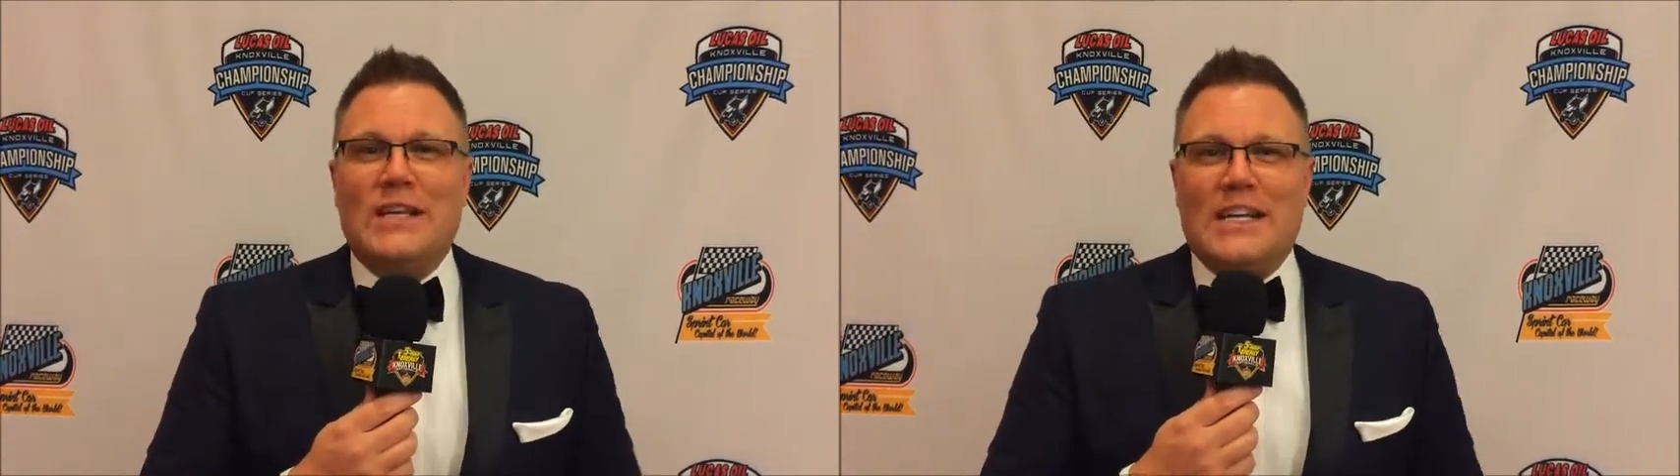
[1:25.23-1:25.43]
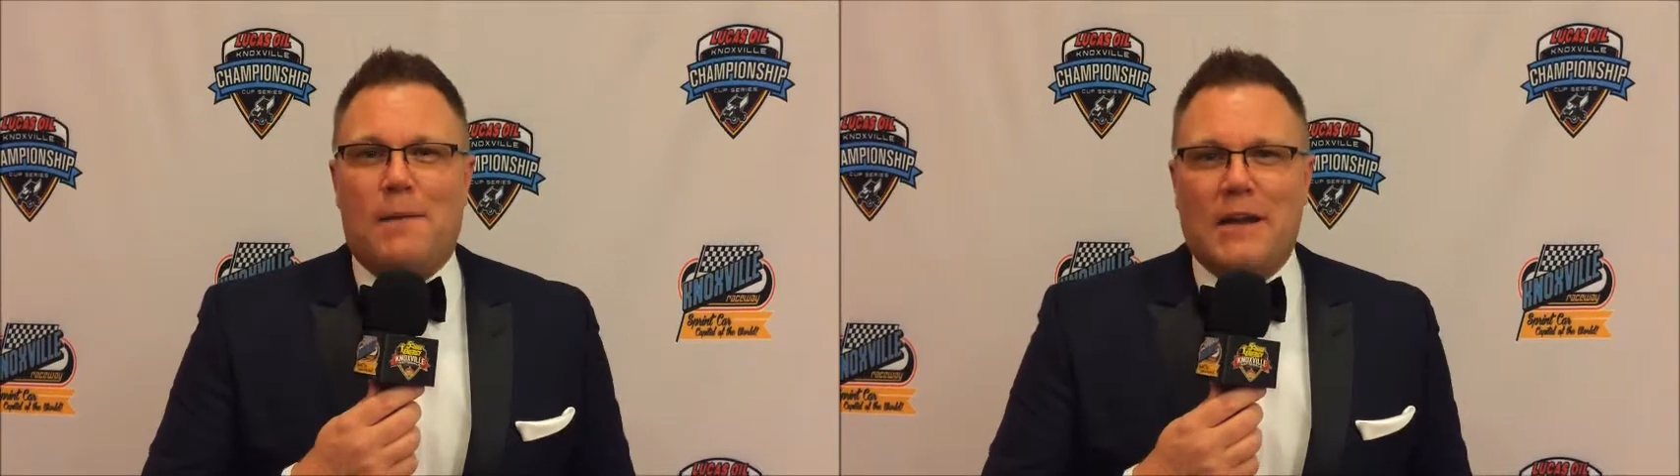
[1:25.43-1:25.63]

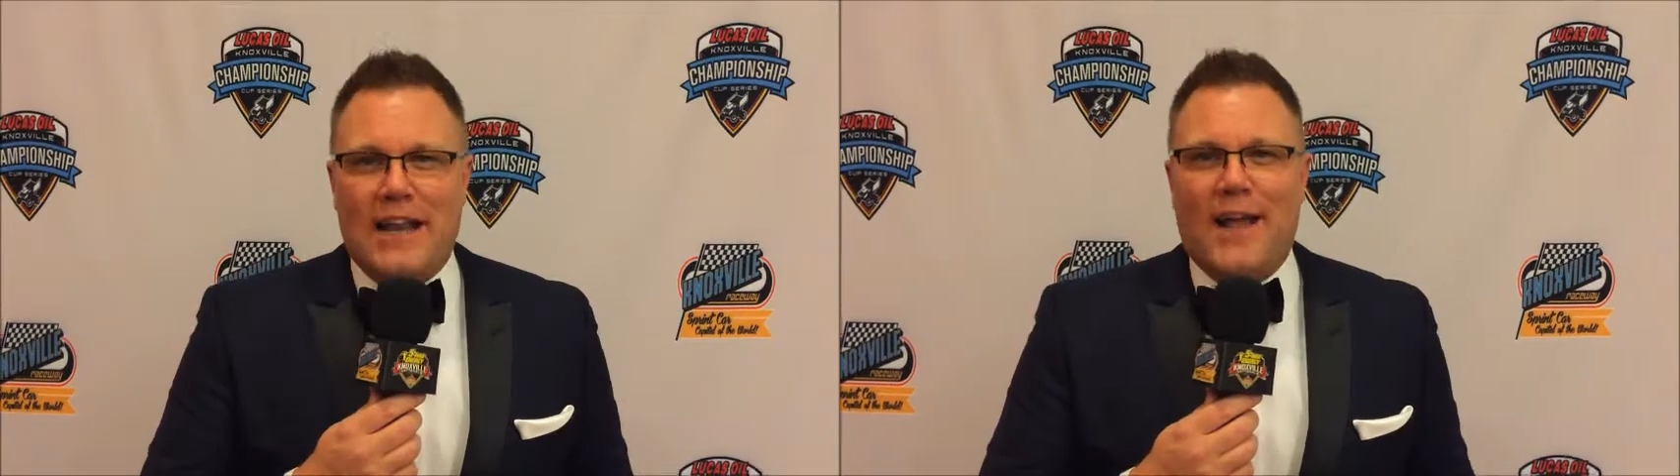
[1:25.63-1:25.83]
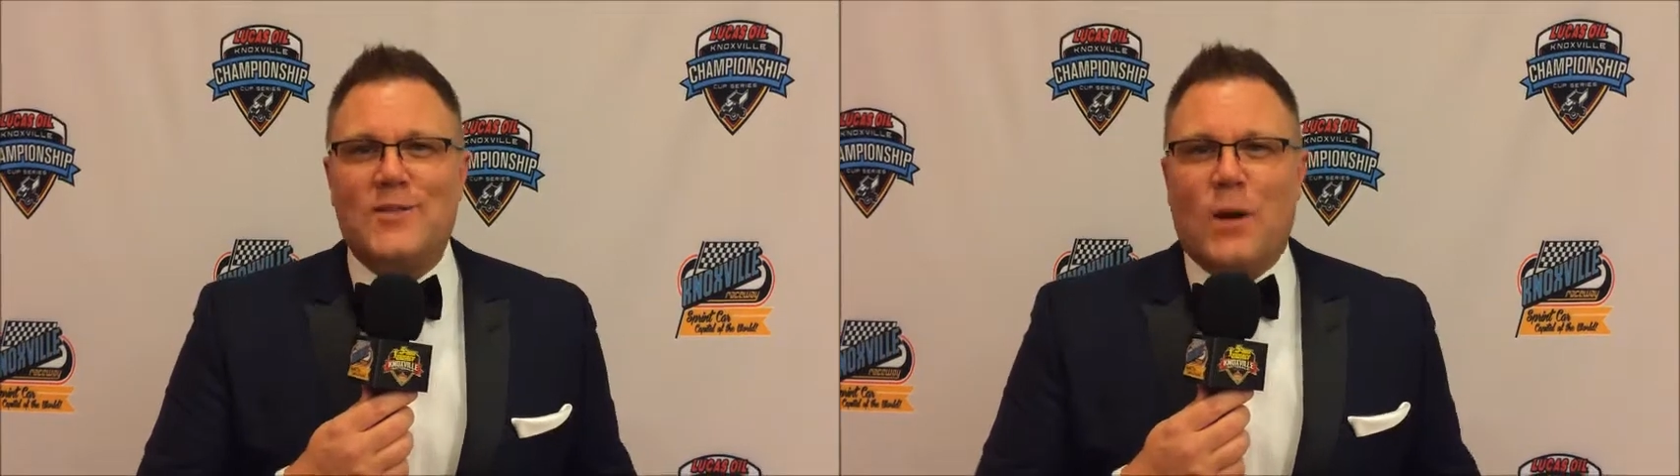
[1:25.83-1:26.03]
can come and
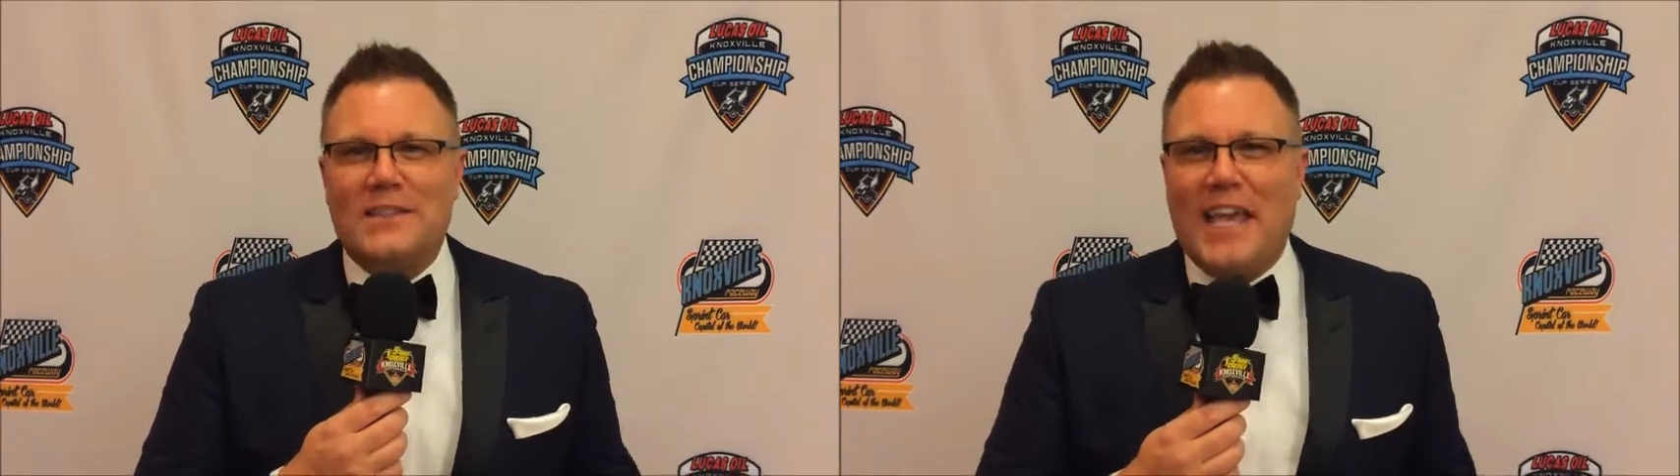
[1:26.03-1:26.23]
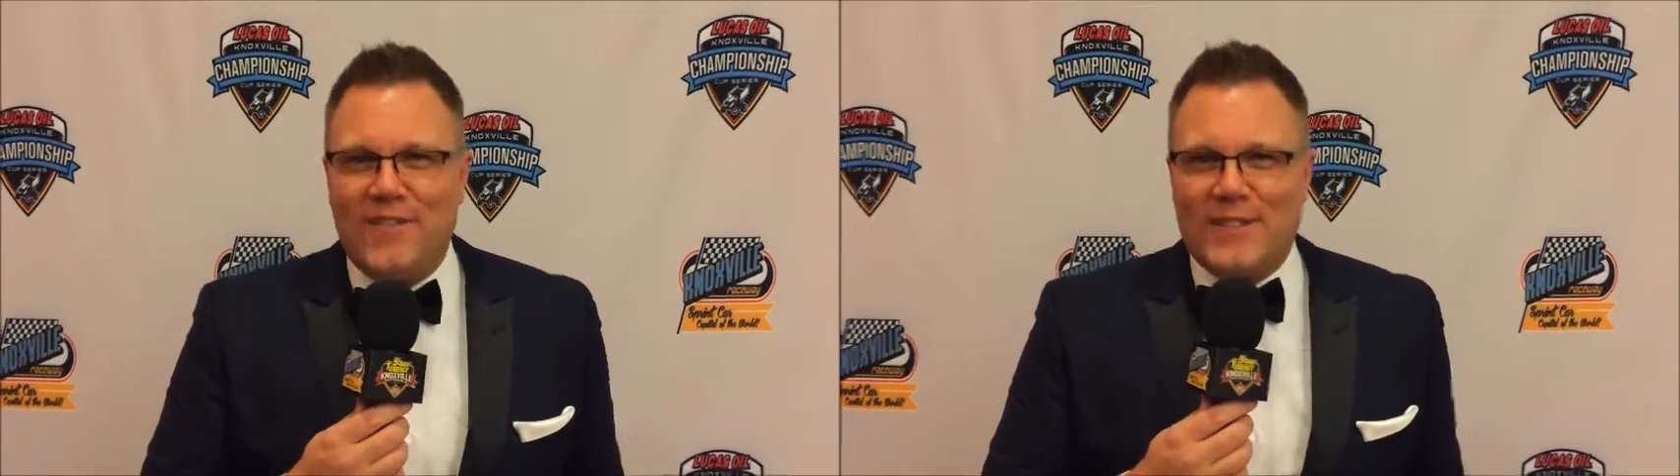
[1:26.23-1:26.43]
announce
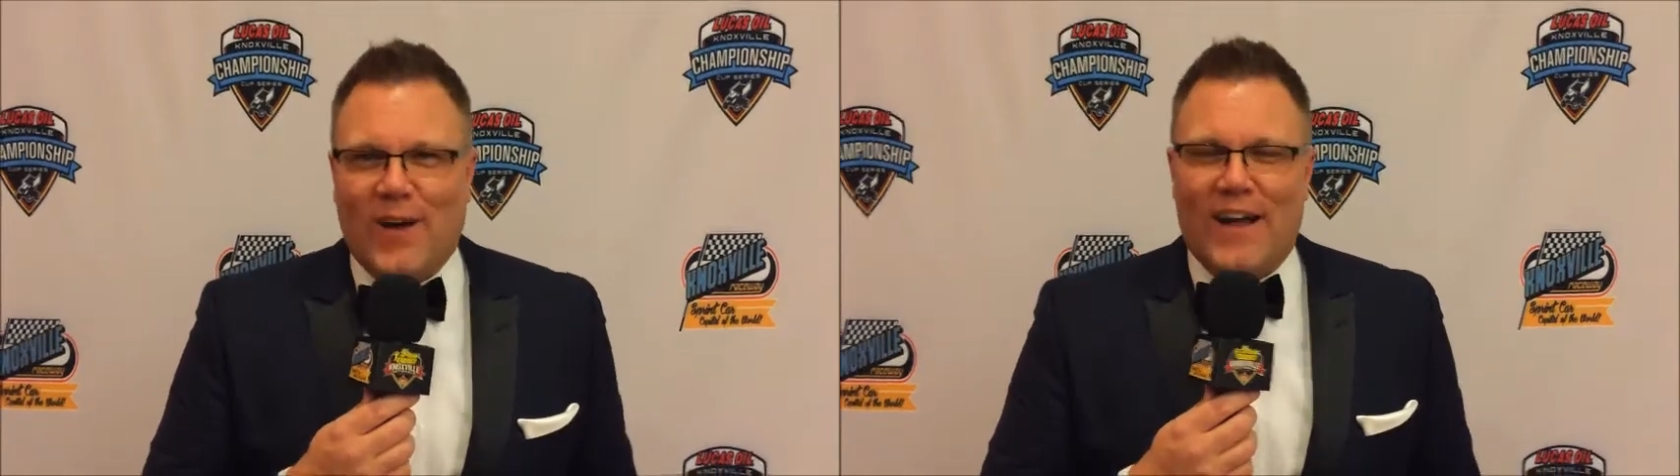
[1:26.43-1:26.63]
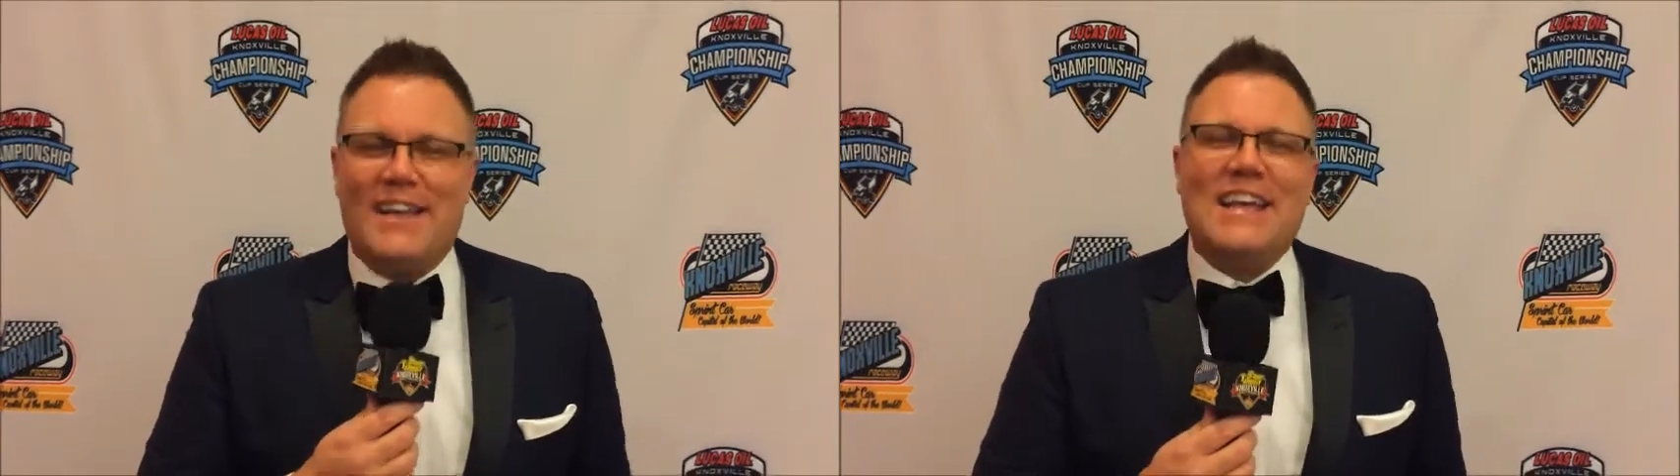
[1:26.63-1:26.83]
while Dave's
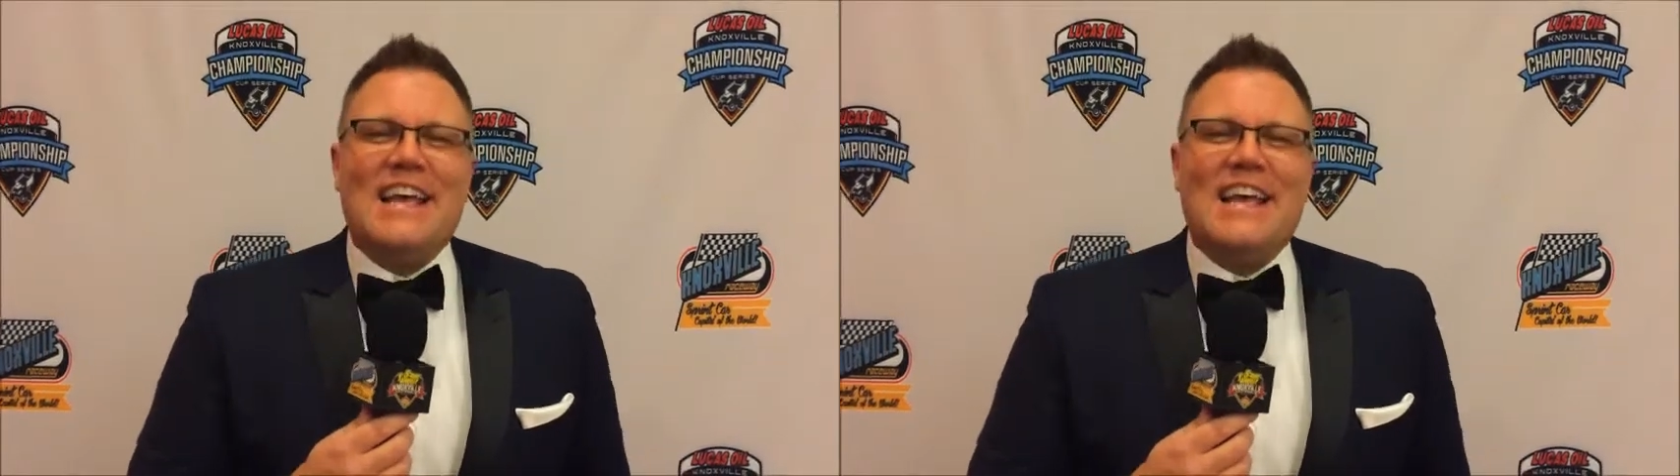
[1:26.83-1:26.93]
gone."